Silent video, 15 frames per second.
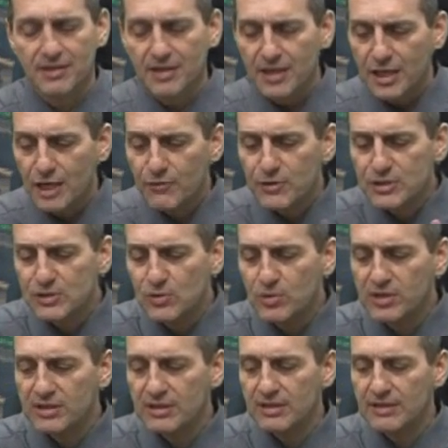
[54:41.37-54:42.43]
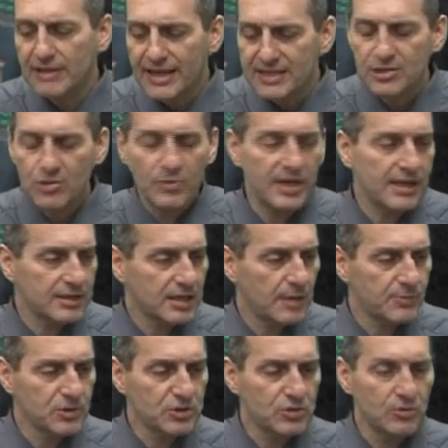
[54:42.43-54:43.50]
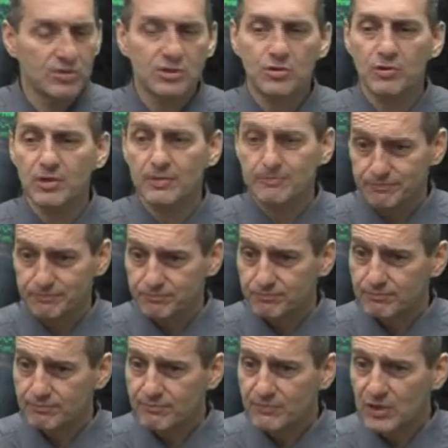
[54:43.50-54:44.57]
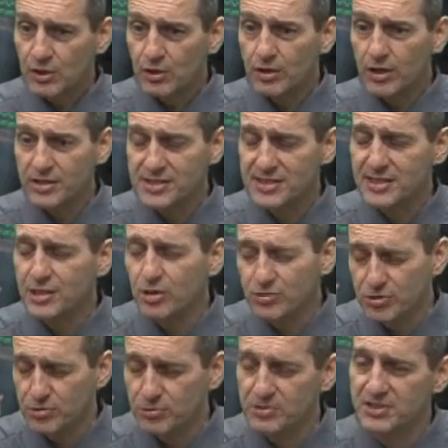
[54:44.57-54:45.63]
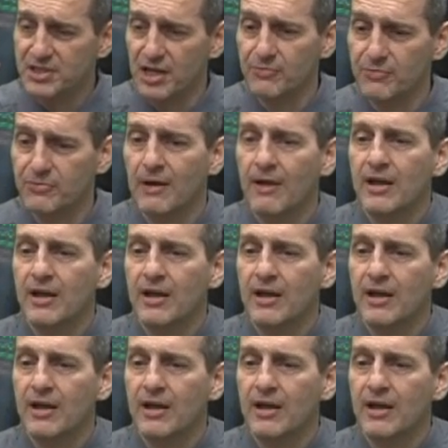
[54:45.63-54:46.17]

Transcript: If a student, last year we had a couple students doing CO2 stuff.